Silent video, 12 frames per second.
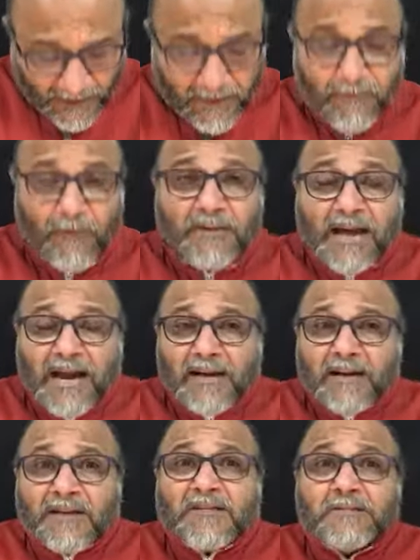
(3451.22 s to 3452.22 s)
And for
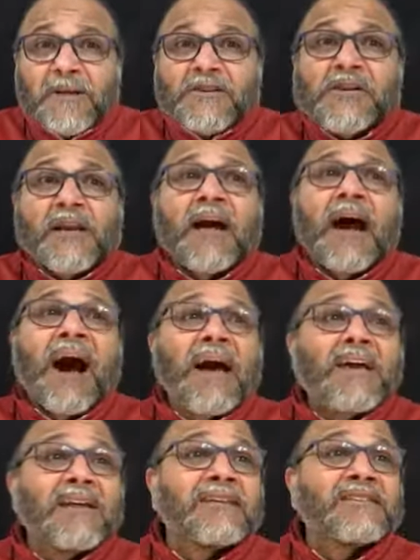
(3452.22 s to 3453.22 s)
that, a special
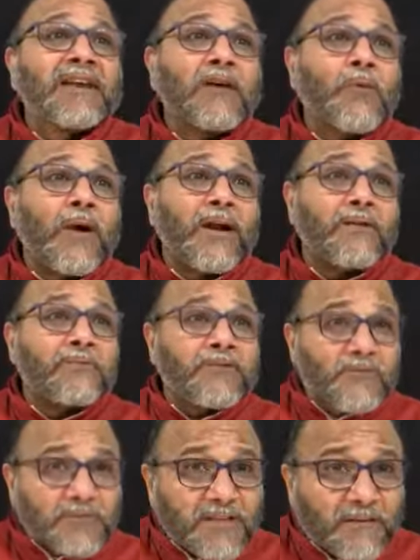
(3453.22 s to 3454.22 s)
eye is required,
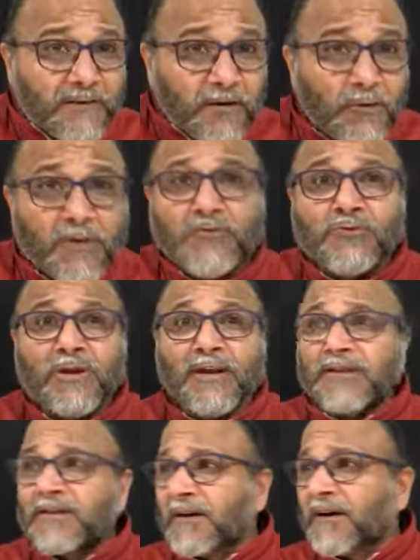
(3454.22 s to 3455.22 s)
which was given to Arjuna
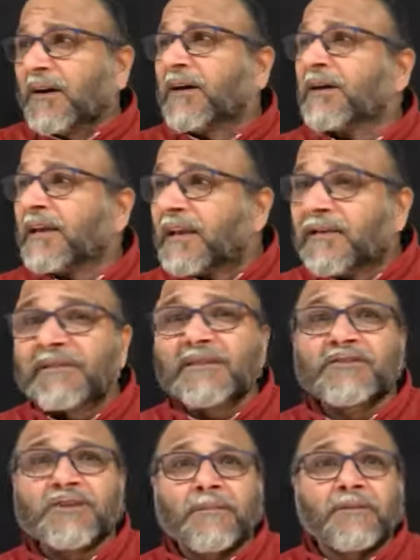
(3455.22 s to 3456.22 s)
in the
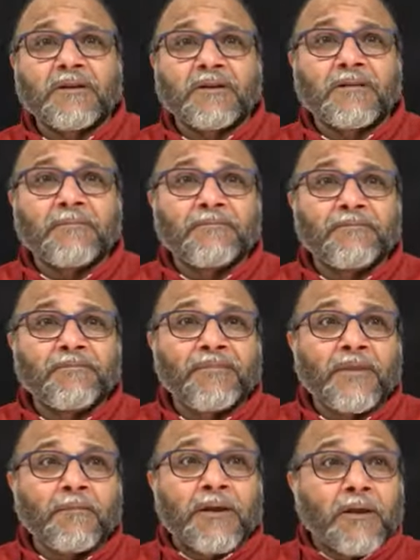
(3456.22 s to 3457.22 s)
11th chapter.
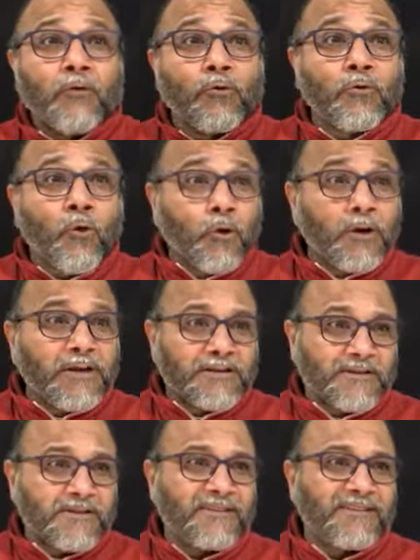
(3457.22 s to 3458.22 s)
But he couldn't hold
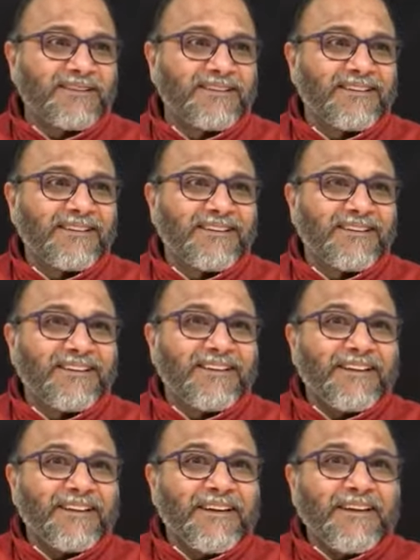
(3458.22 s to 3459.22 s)
it.
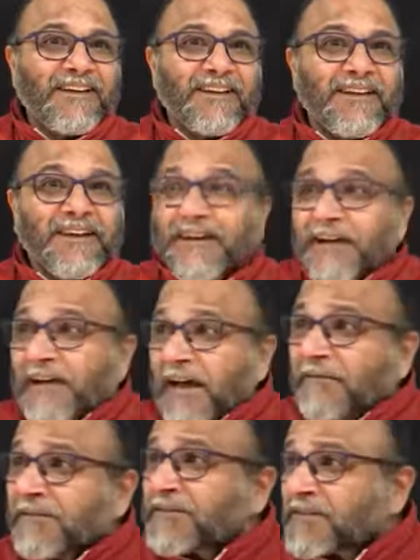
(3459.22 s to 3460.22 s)
He didn't
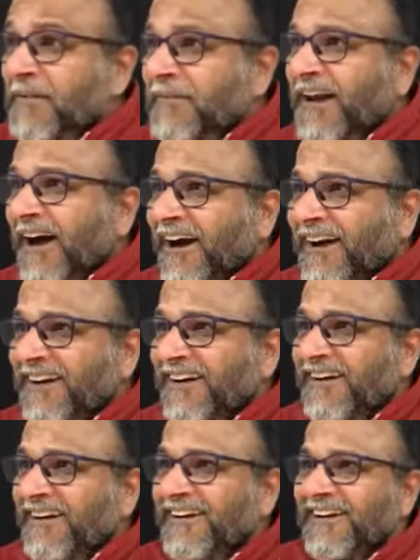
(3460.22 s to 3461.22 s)
have the stamina.
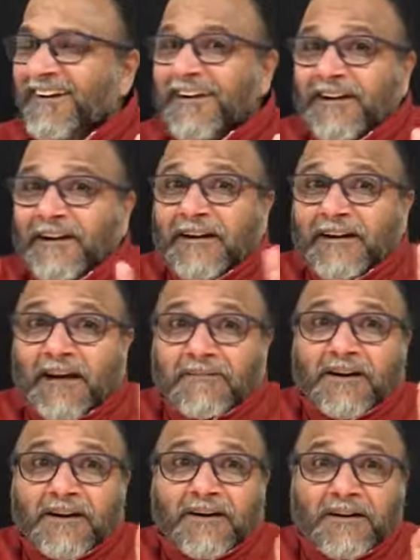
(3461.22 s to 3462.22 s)
He didn't
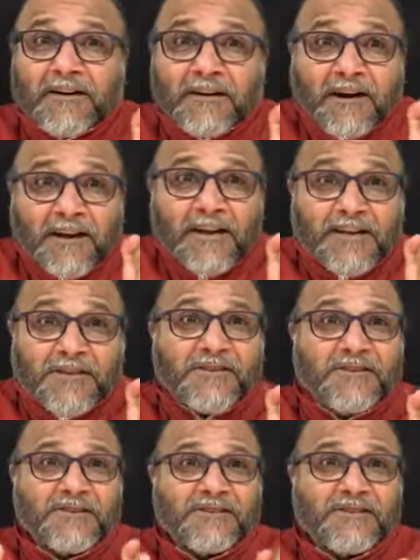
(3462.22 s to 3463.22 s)
have the
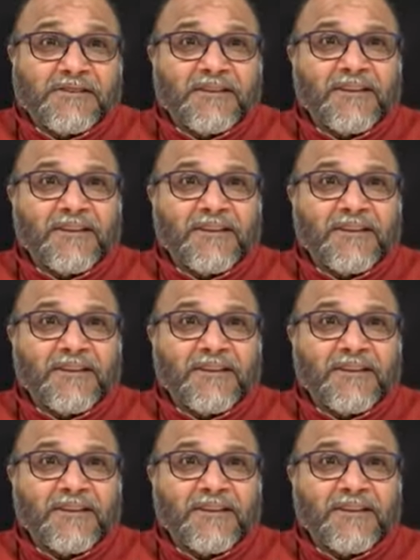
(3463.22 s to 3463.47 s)
courage.